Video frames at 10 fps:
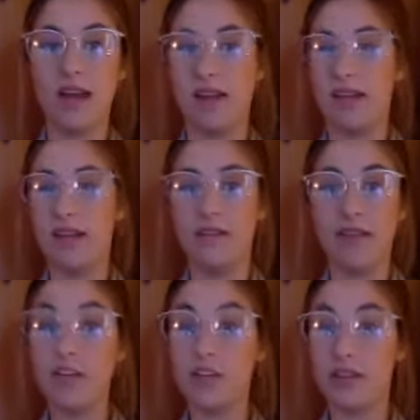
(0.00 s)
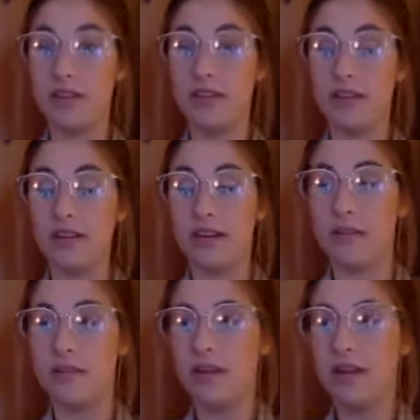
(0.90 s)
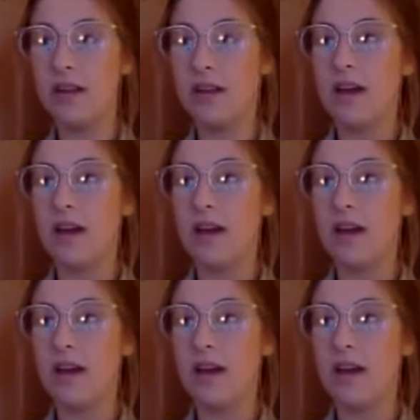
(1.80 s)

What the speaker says: and innovation even in a company.